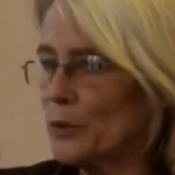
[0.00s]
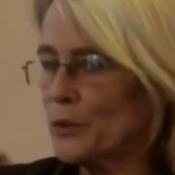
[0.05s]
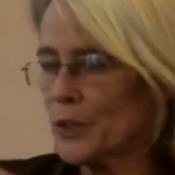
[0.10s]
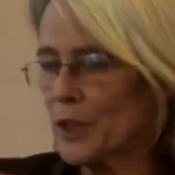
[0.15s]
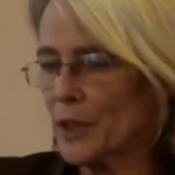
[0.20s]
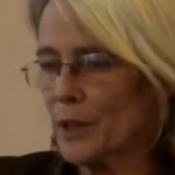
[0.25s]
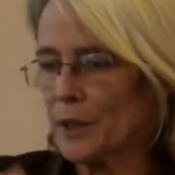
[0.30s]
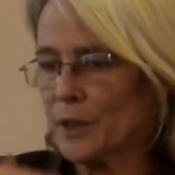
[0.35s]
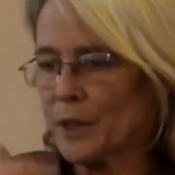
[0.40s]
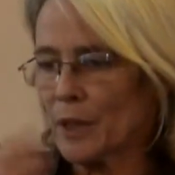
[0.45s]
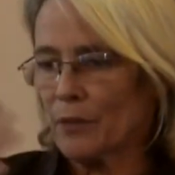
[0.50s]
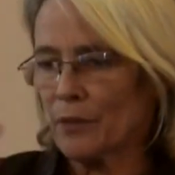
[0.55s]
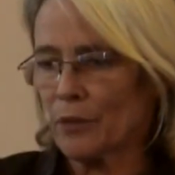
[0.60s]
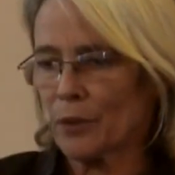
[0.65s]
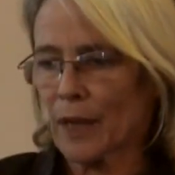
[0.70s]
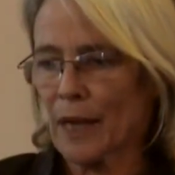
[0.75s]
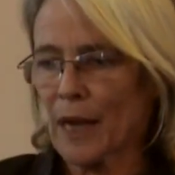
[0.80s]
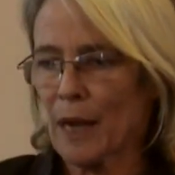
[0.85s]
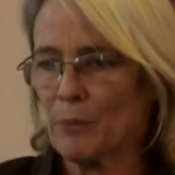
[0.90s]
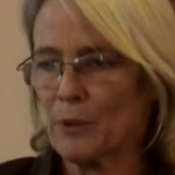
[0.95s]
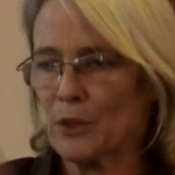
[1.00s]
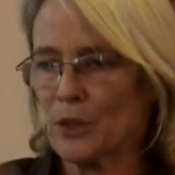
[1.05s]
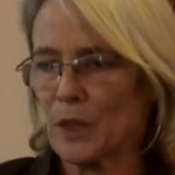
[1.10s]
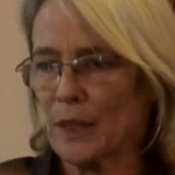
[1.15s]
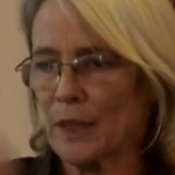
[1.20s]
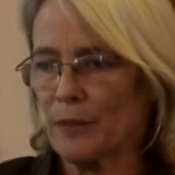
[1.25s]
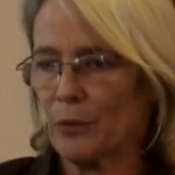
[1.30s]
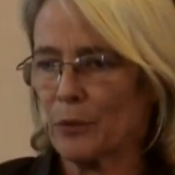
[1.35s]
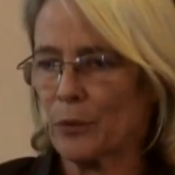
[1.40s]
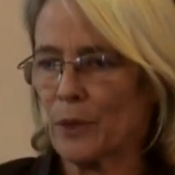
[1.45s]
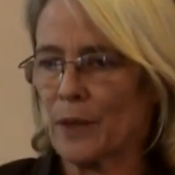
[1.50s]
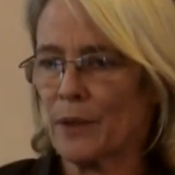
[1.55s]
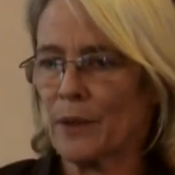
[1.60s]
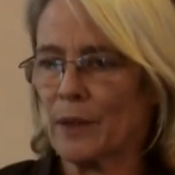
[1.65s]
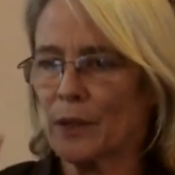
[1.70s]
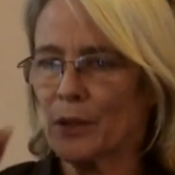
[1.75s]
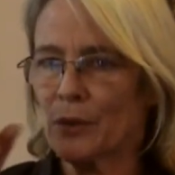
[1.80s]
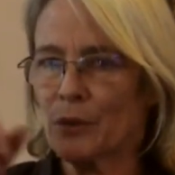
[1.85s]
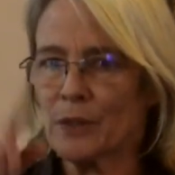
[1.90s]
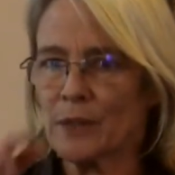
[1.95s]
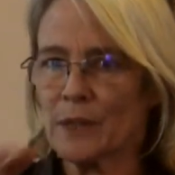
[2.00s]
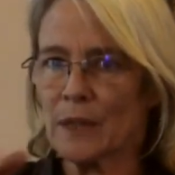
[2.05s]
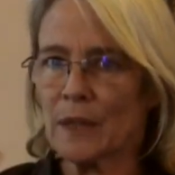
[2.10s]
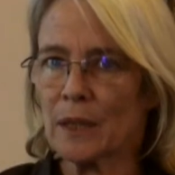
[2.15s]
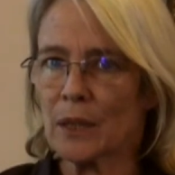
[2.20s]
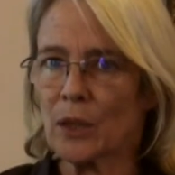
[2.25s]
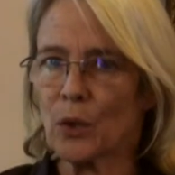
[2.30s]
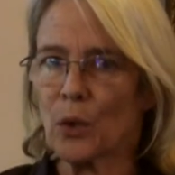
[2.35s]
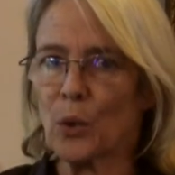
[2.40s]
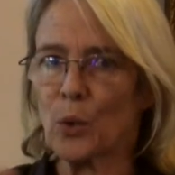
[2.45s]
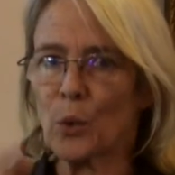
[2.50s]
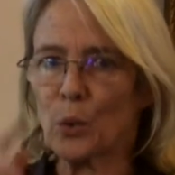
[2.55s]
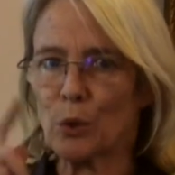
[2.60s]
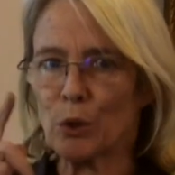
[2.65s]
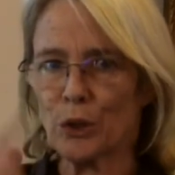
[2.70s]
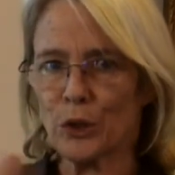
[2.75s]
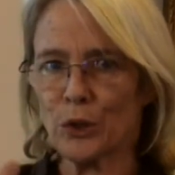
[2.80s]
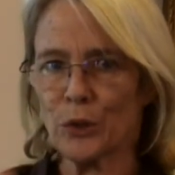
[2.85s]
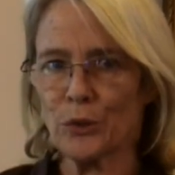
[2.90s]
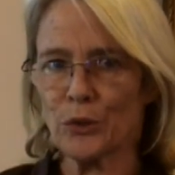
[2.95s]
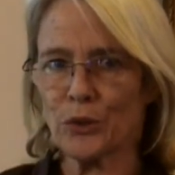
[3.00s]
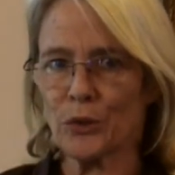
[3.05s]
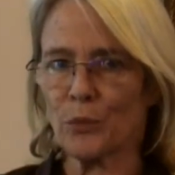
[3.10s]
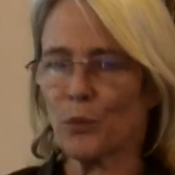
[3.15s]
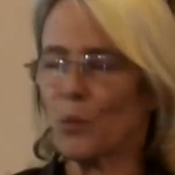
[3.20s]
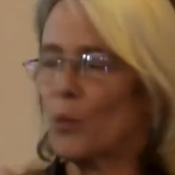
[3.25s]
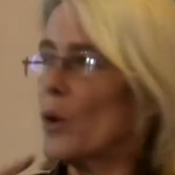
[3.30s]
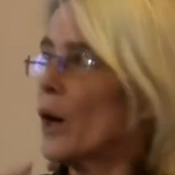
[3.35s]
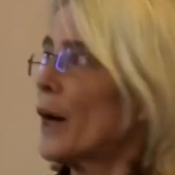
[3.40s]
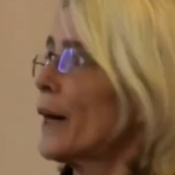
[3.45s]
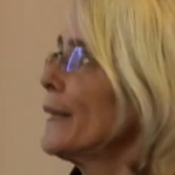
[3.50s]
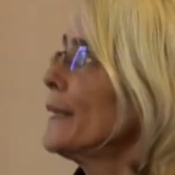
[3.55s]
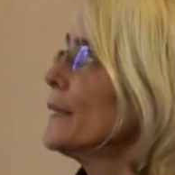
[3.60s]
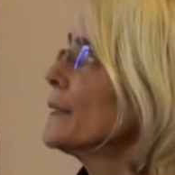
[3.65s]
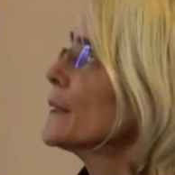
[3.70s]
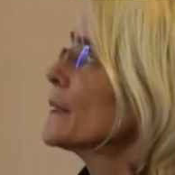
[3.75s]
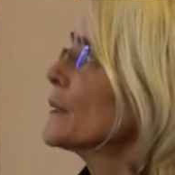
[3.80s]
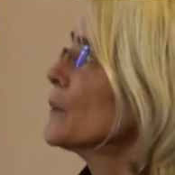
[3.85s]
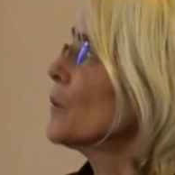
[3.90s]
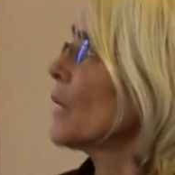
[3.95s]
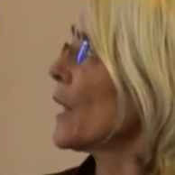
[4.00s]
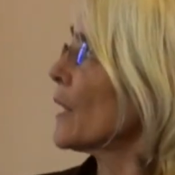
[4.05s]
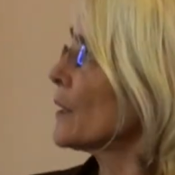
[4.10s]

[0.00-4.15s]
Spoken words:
you turn over a cabbage leaf or anything, you see little horseshoes of white, and